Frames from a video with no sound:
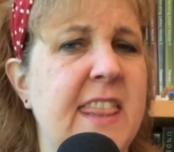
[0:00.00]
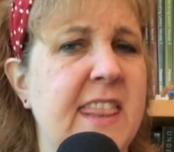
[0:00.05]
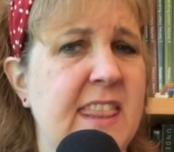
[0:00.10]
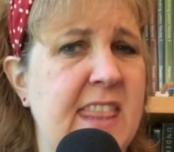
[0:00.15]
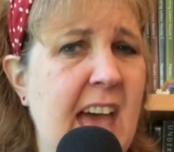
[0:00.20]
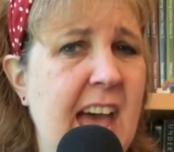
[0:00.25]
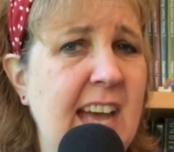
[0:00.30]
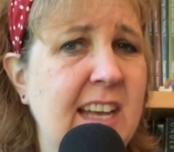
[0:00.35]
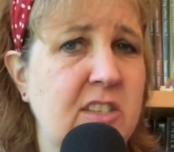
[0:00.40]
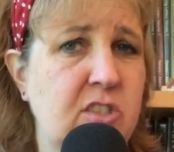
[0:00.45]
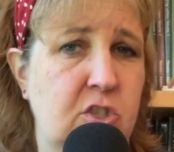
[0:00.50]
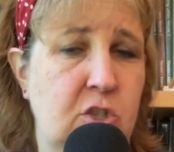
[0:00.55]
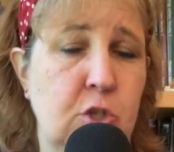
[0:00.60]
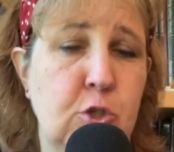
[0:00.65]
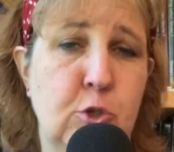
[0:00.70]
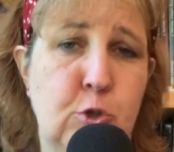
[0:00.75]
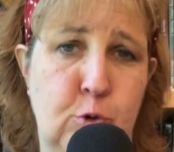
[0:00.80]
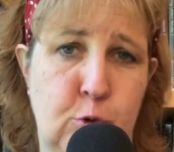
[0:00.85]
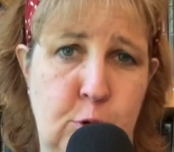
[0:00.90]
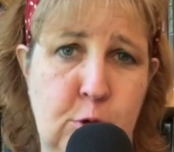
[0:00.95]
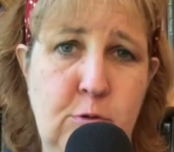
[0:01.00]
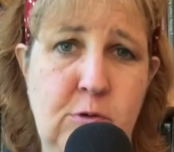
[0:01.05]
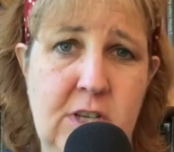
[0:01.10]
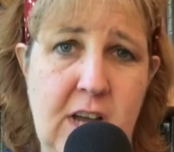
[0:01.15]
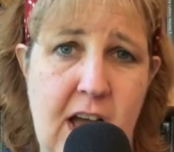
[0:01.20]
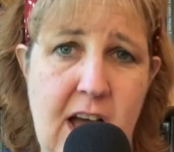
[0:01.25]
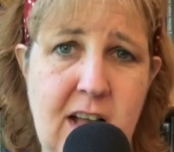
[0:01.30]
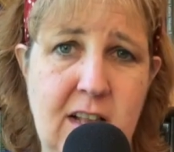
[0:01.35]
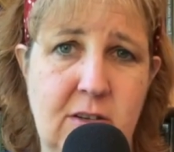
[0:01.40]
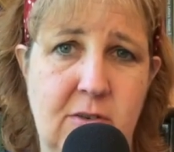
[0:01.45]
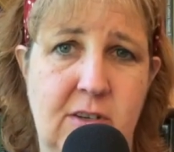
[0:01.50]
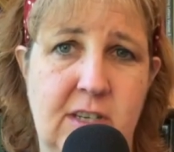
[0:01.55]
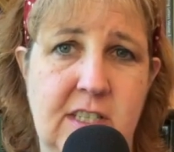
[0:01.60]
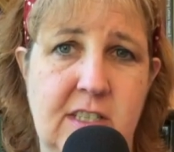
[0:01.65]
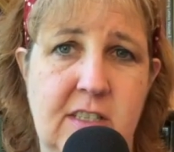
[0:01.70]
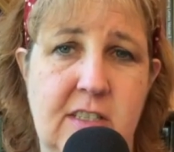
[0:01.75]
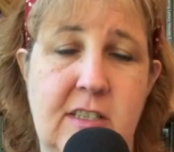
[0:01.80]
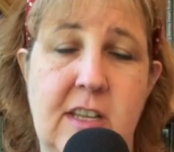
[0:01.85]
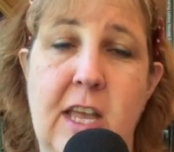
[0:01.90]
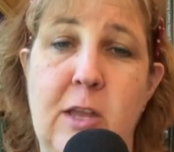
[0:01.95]
That's true
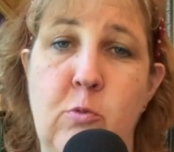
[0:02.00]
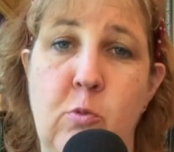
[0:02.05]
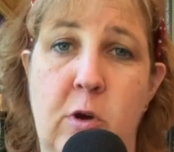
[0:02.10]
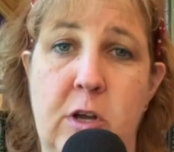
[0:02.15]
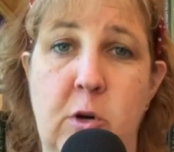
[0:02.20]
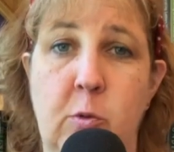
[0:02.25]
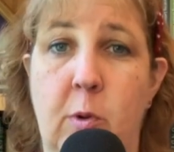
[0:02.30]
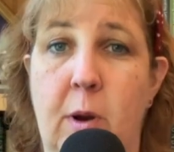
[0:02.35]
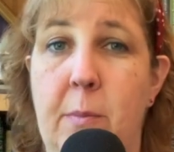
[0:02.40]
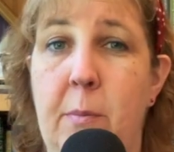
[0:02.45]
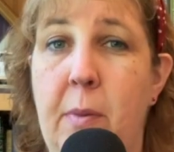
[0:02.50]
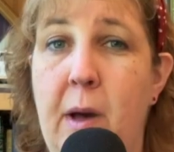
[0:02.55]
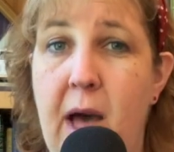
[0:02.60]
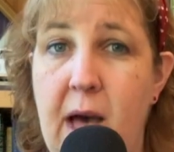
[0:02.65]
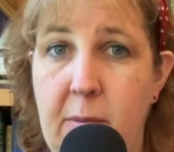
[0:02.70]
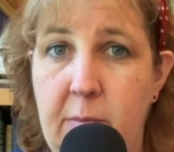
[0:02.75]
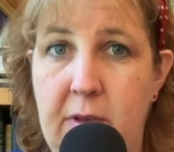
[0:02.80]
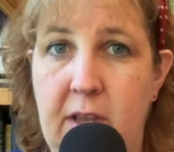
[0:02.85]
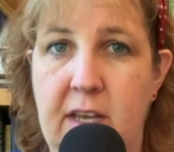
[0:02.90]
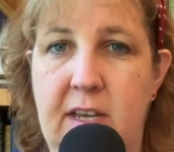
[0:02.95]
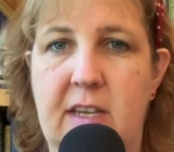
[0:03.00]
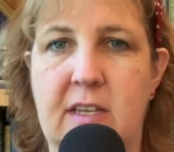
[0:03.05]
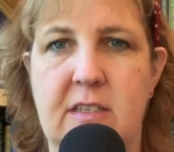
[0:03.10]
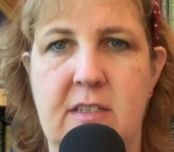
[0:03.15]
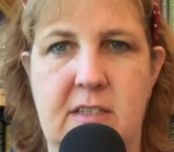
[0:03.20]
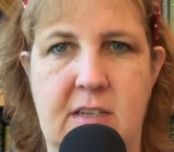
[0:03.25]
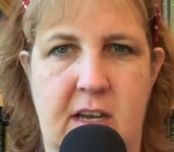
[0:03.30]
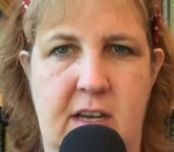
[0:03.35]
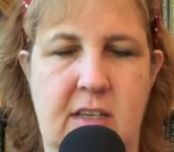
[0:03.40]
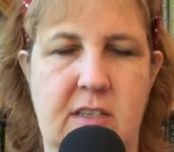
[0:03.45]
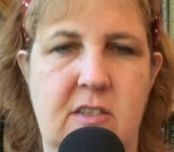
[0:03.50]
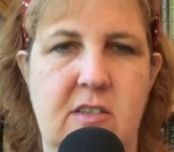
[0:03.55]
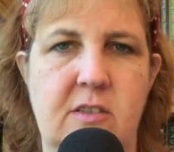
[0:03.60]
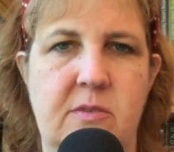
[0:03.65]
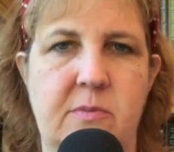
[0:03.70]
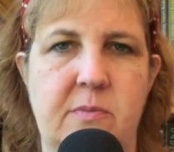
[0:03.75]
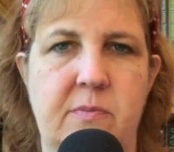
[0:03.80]
tolerance and what a republic does.